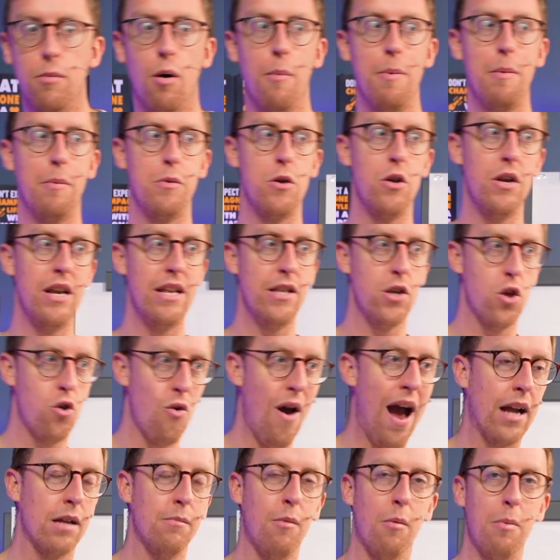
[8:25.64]
people you need to
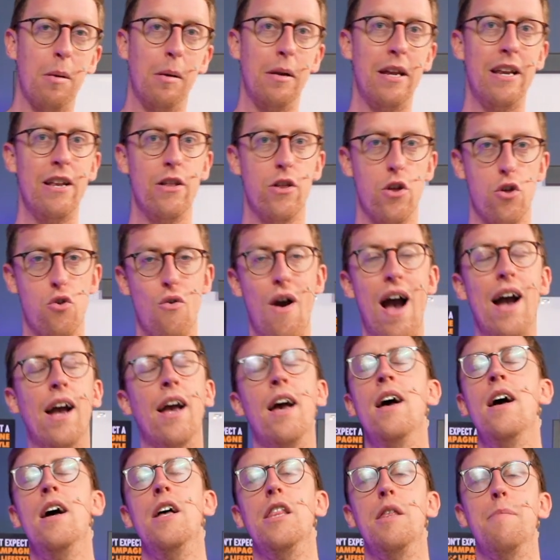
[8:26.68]
track, the more people you need to track,
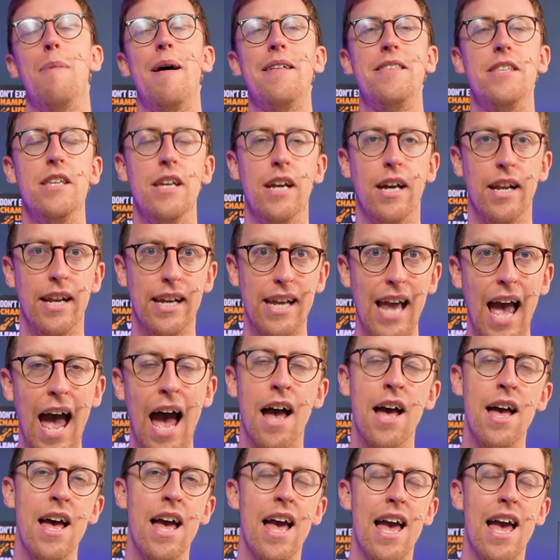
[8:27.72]
the better you're gonna get.